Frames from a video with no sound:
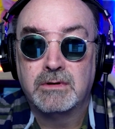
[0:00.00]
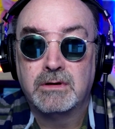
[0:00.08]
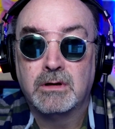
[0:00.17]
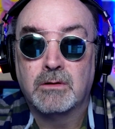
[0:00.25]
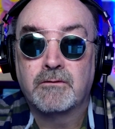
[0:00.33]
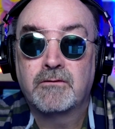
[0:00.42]

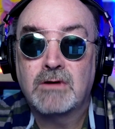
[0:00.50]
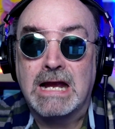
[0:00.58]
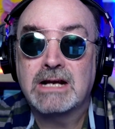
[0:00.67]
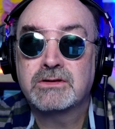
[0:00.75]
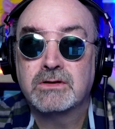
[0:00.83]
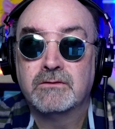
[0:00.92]
you know, a
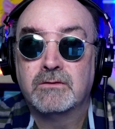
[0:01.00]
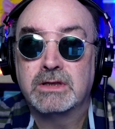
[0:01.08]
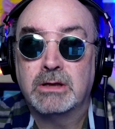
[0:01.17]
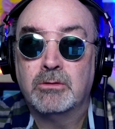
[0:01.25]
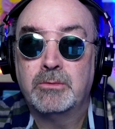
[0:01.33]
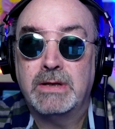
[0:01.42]
fraction of what
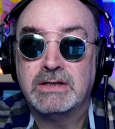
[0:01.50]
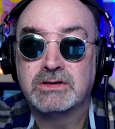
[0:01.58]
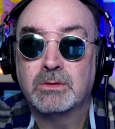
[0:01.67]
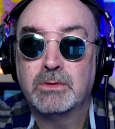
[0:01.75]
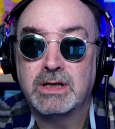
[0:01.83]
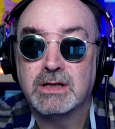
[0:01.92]
they would pay
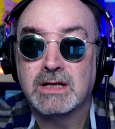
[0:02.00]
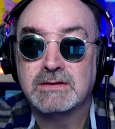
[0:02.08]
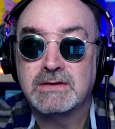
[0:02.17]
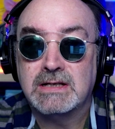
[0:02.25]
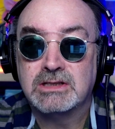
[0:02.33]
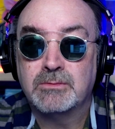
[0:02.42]
someone in the United
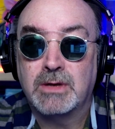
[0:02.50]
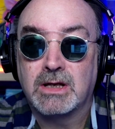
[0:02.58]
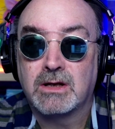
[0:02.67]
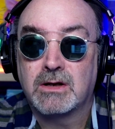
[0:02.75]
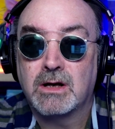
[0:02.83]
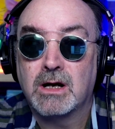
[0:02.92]
States to
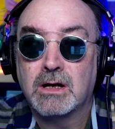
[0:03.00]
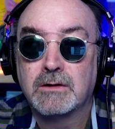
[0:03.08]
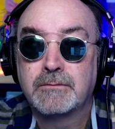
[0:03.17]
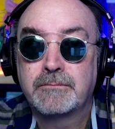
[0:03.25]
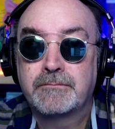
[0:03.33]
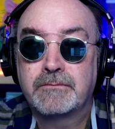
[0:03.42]
make a car.
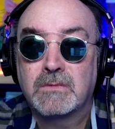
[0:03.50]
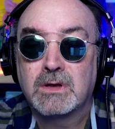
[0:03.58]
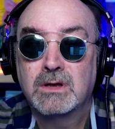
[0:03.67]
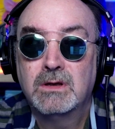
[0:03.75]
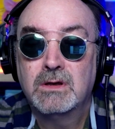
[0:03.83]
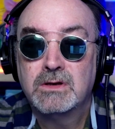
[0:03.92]

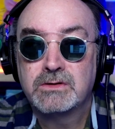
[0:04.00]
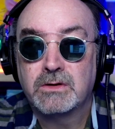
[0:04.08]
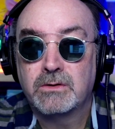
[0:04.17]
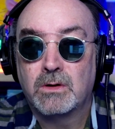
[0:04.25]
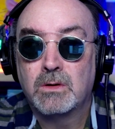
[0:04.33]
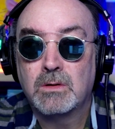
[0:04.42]
So
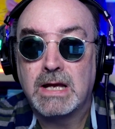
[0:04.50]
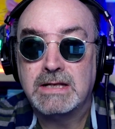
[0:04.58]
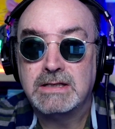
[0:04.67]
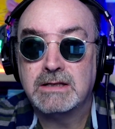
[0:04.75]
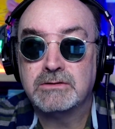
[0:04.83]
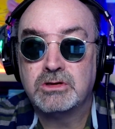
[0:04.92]
the whole
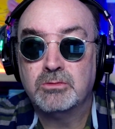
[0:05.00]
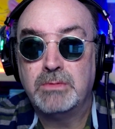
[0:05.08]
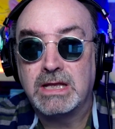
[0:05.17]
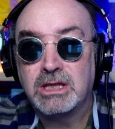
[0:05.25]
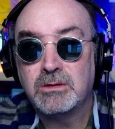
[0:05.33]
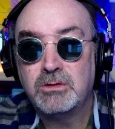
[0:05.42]
idea is you
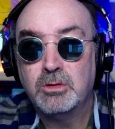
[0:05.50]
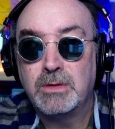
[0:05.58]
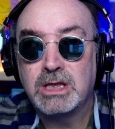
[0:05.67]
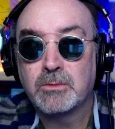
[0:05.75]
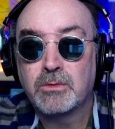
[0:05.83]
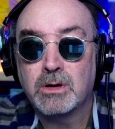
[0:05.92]
make the you
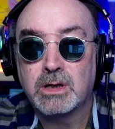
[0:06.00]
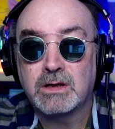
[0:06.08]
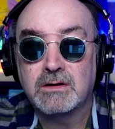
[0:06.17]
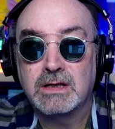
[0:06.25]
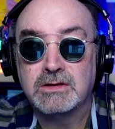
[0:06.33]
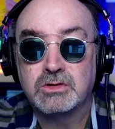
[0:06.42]
make the
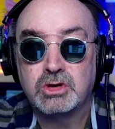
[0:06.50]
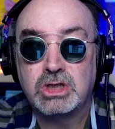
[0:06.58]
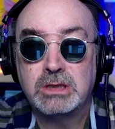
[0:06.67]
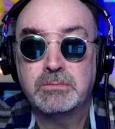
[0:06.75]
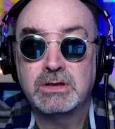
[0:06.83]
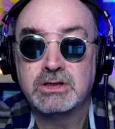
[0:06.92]
product as
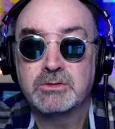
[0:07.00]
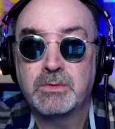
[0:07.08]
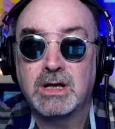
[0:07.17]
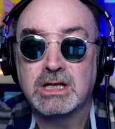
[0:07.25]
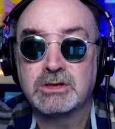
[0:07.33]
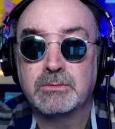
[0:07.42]
cheaply as
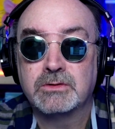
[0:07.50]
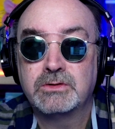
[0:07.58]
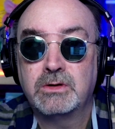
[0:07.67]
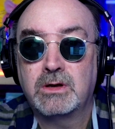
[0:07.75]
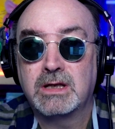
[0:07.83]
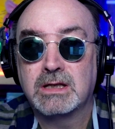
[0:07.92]
possible
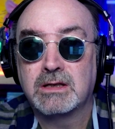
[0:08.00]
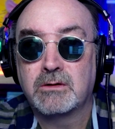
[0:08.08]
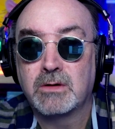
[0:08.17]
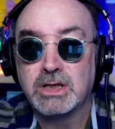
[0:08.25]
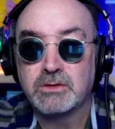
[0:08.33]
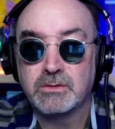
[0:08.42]
so you can get the
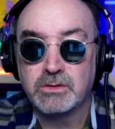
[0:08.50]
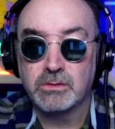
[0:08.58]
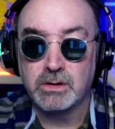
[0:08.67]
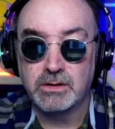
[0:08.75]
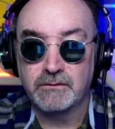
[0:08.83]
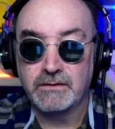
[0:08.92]
greatest
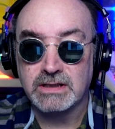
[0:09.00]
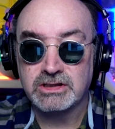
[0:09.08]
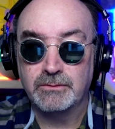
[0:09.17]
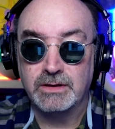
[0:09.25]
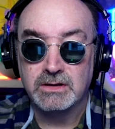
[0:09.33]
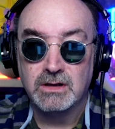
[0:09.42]
return on
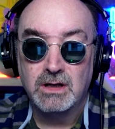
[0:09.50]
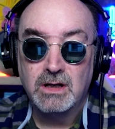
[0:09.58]
investment.